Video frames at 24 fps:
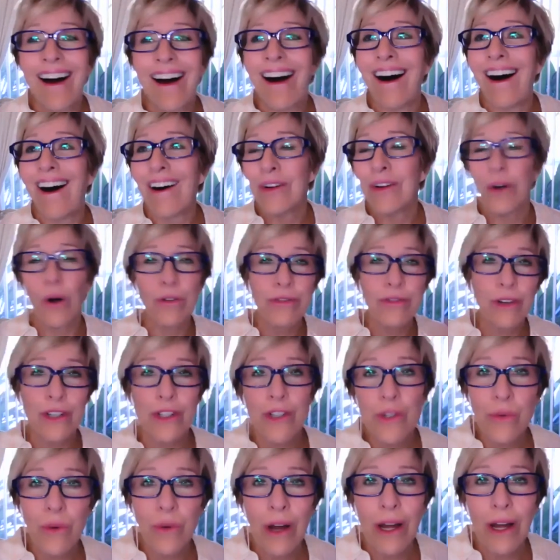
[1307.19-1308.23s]
I'll go for a
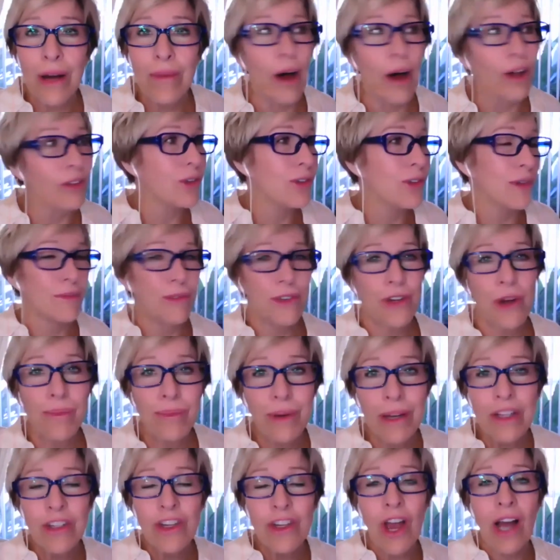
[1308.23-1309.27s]
swim. I'll do some
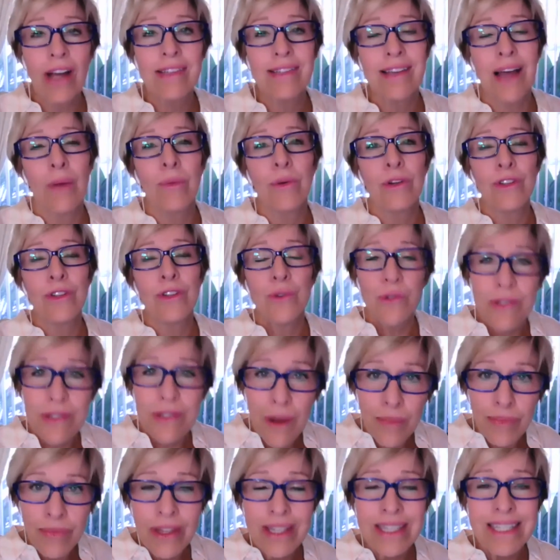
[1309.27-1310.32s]
jumping jacks. I will do
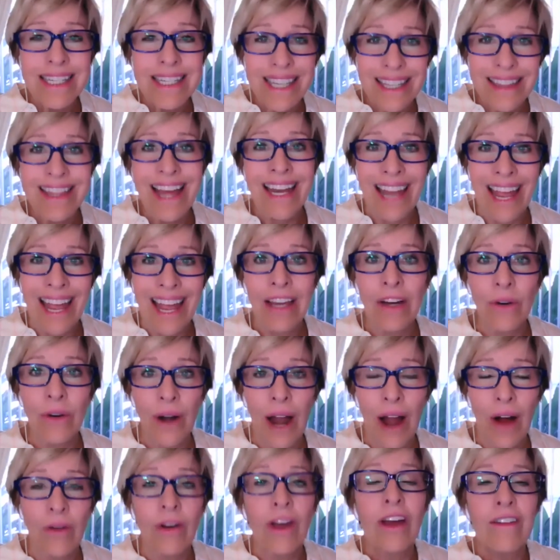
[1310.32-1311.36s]
something to get that anger
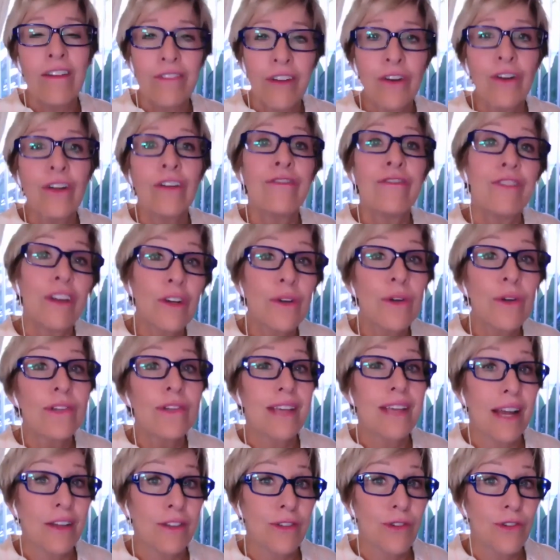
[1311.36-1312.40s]
out. Very vigorous
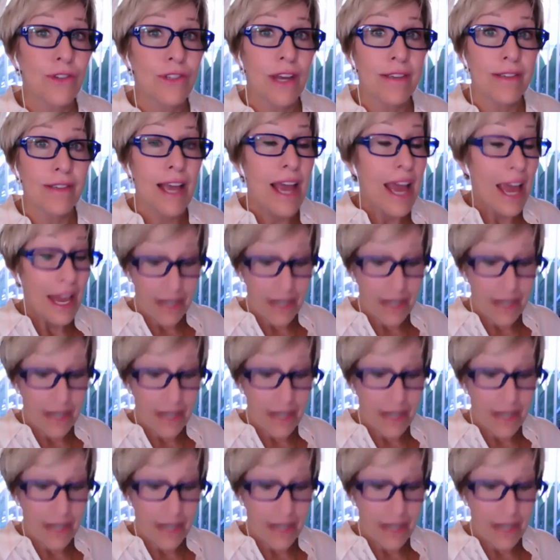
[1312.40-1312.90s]
exercise.